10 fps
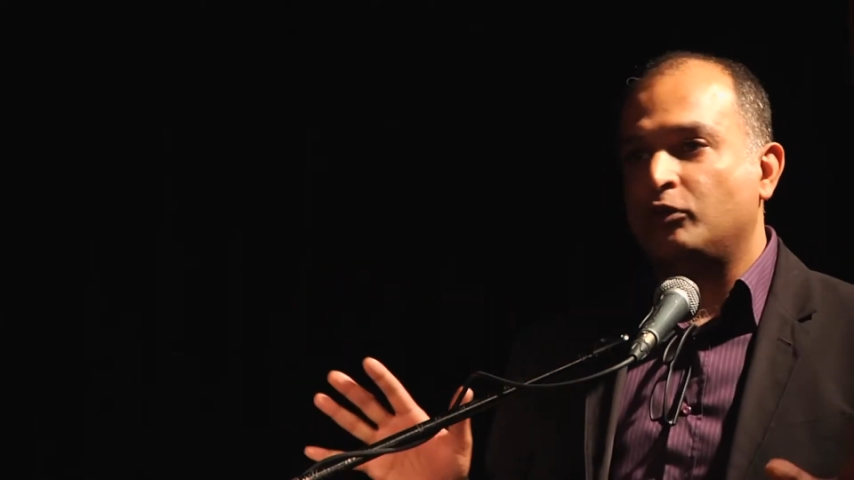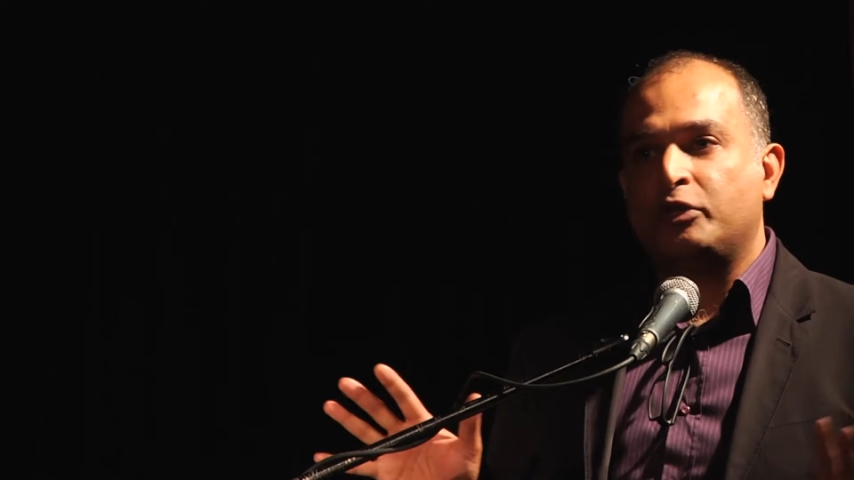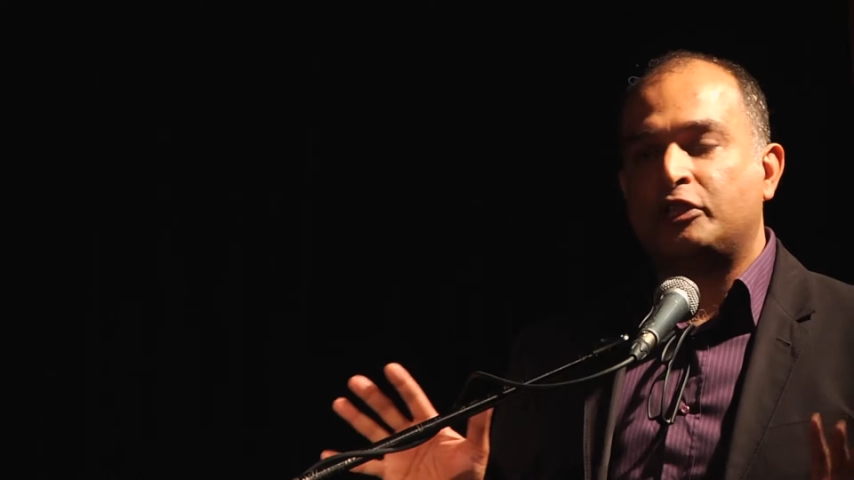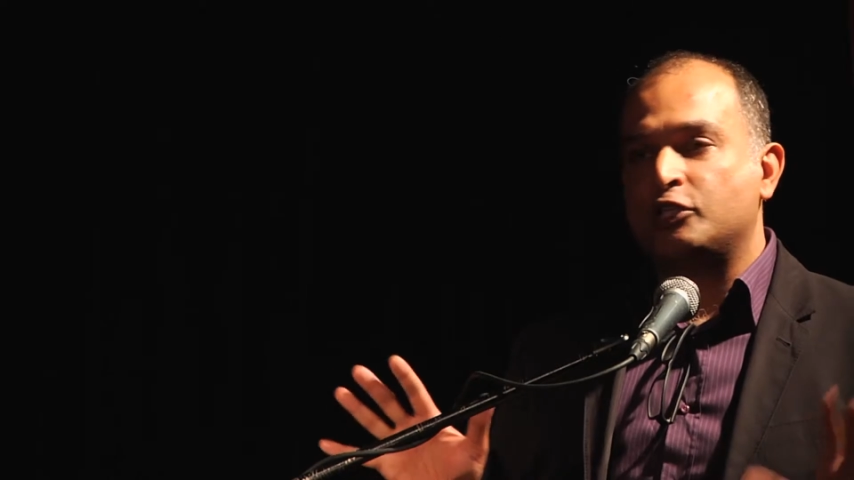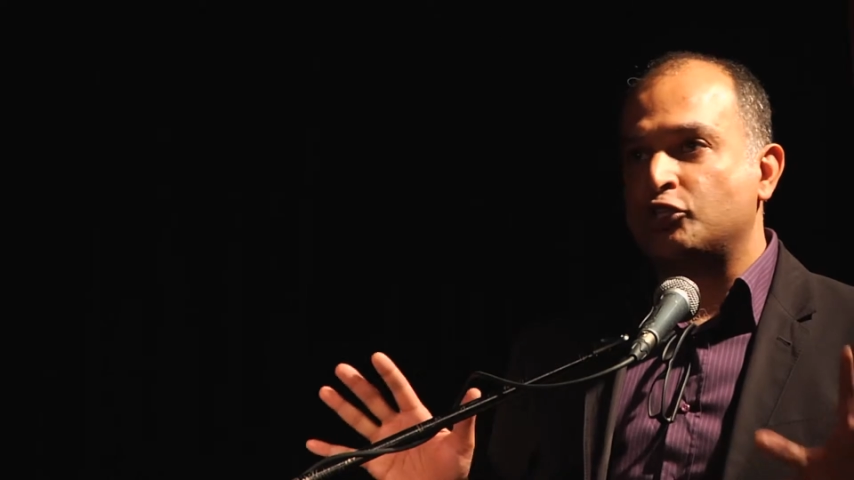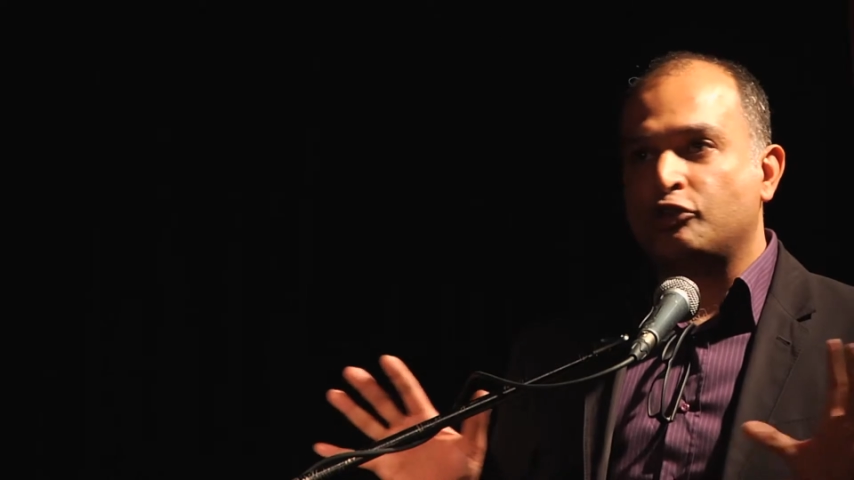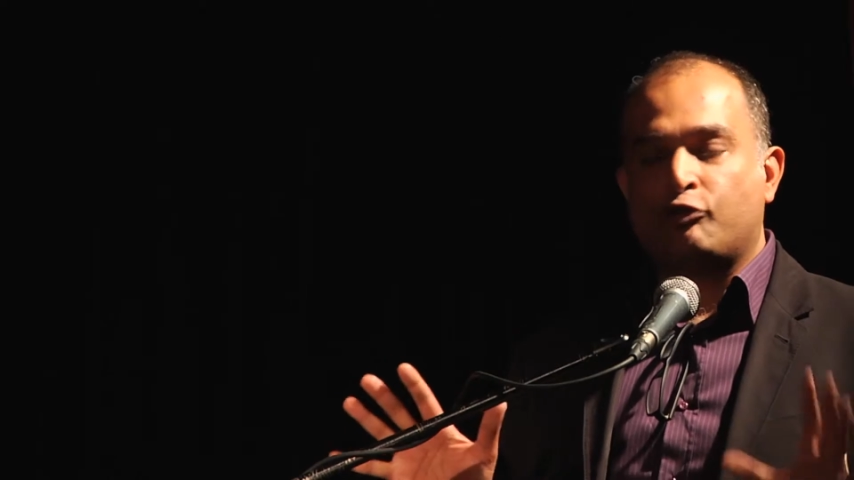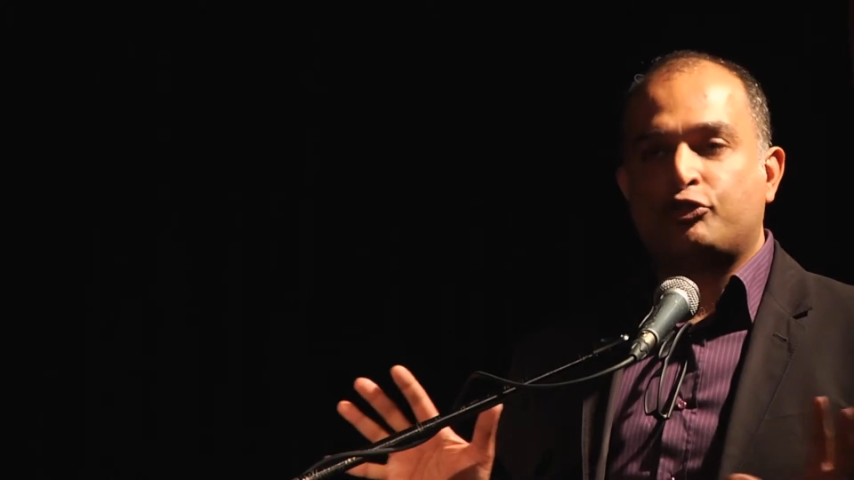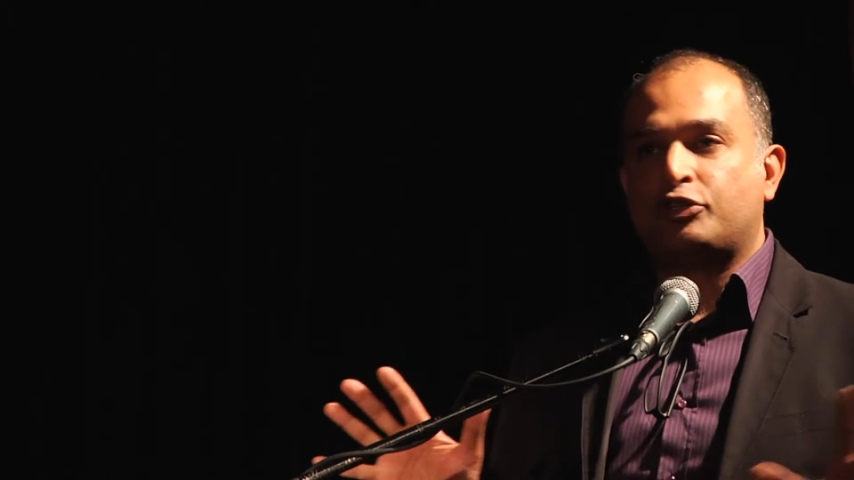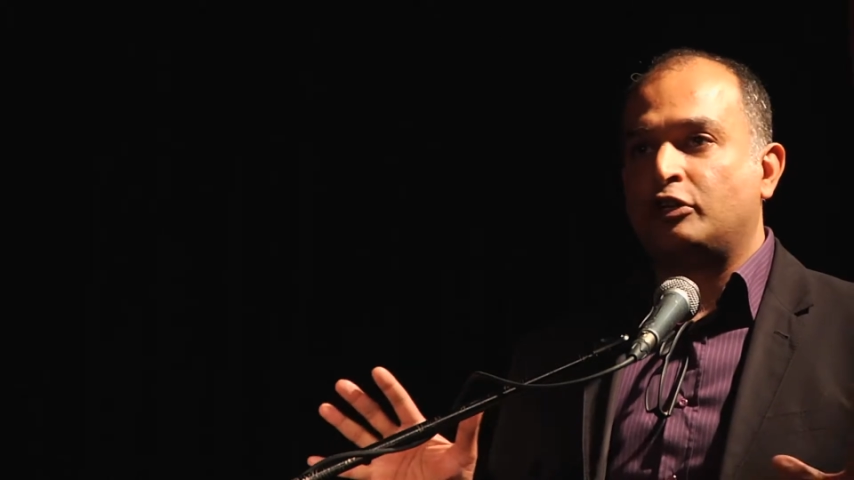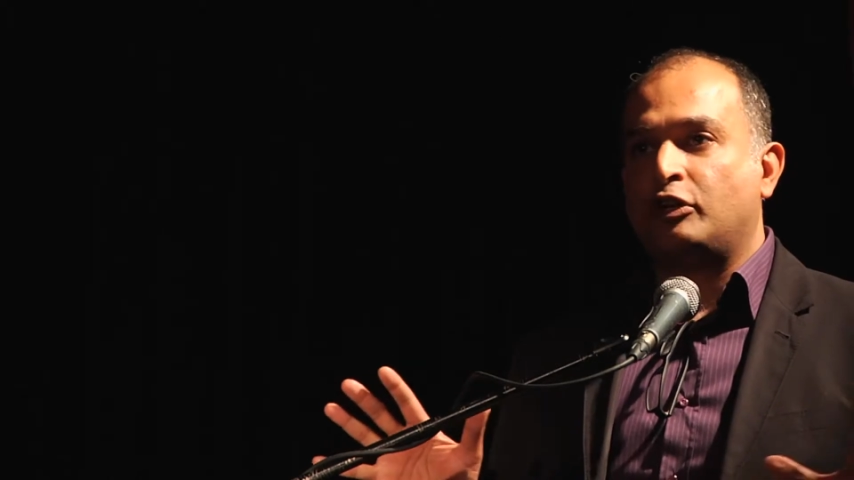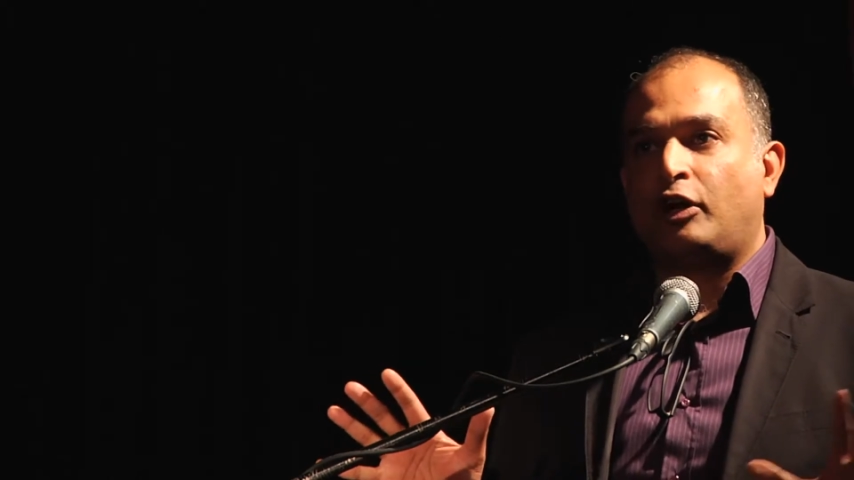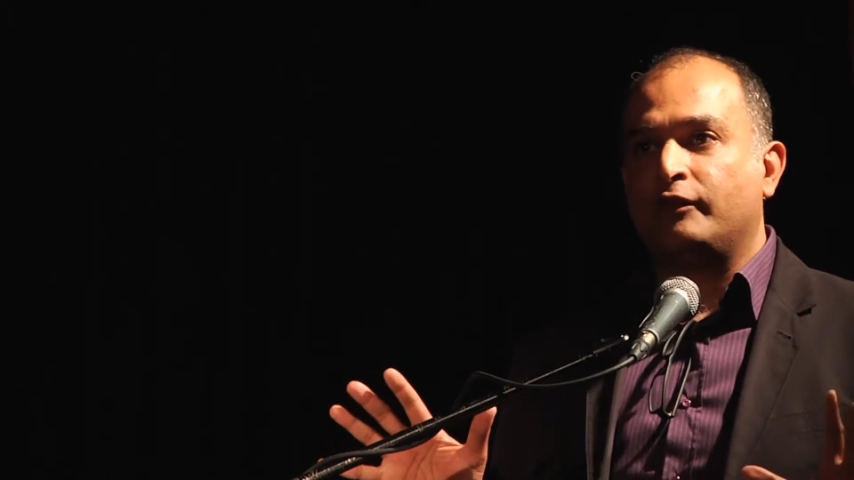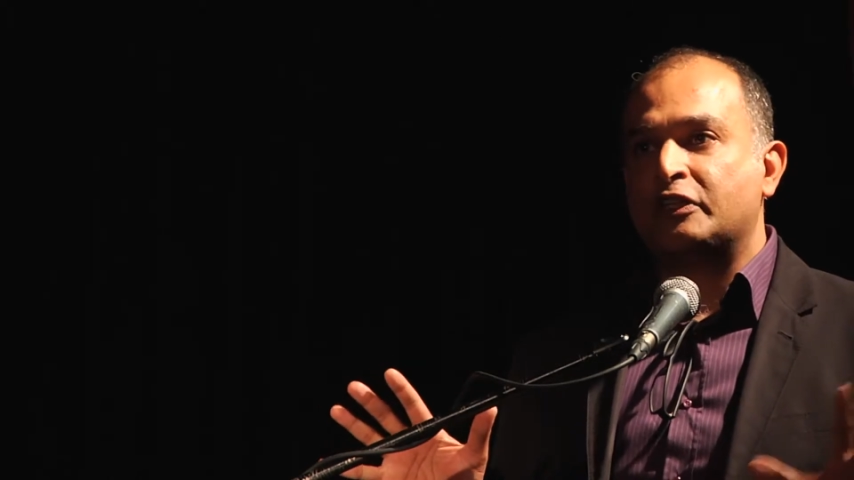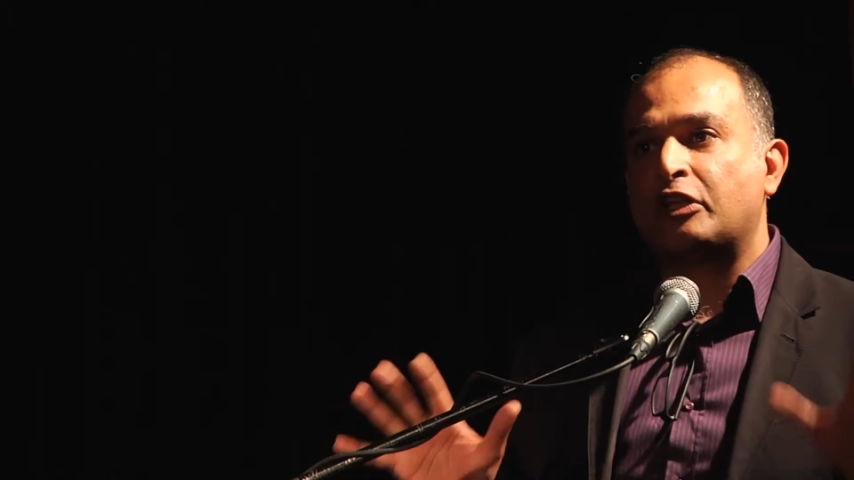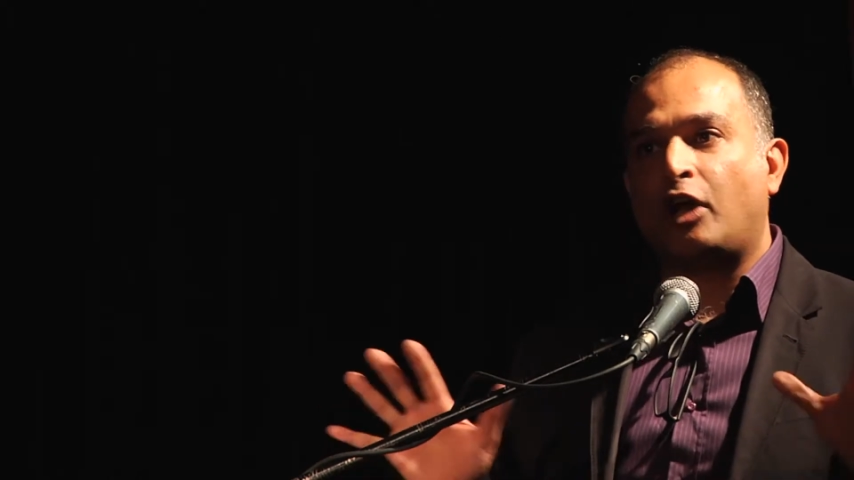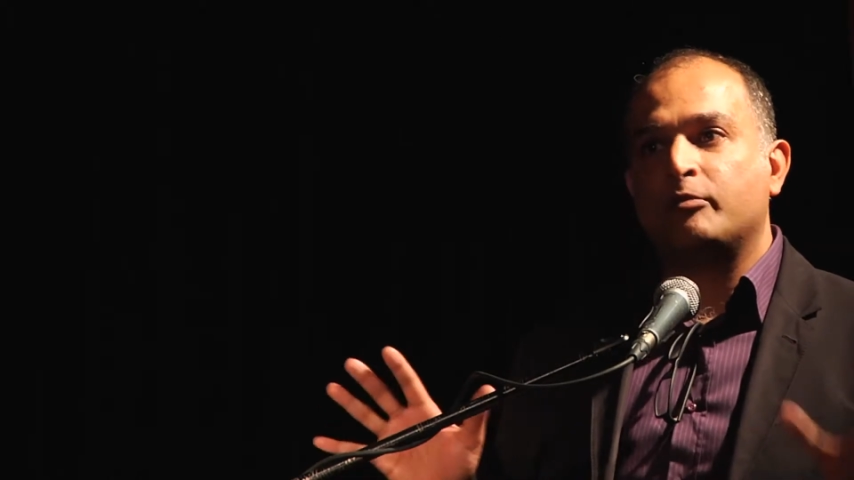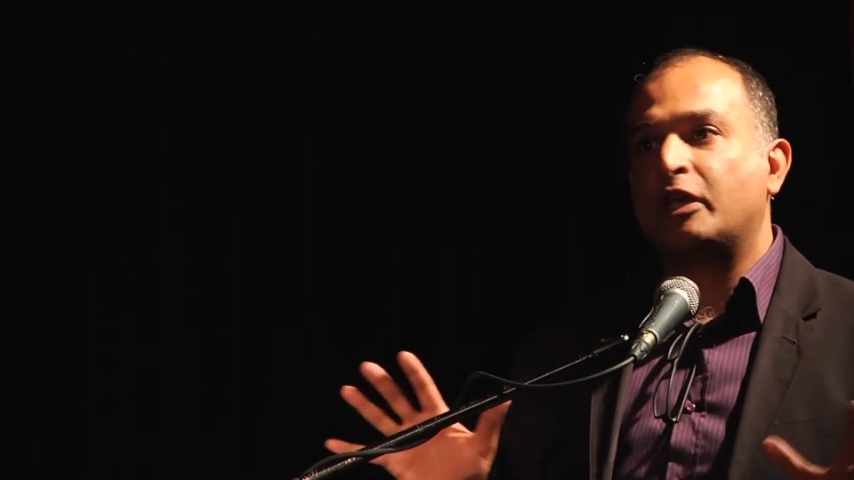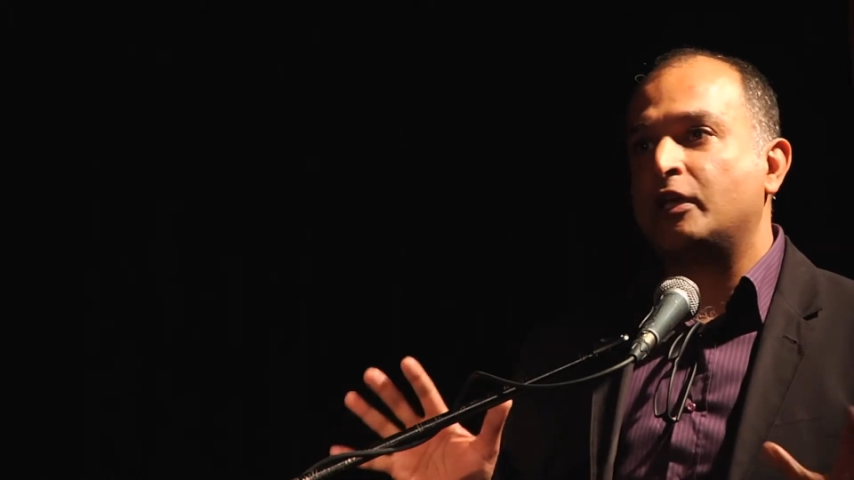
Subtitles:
with this notion of Islam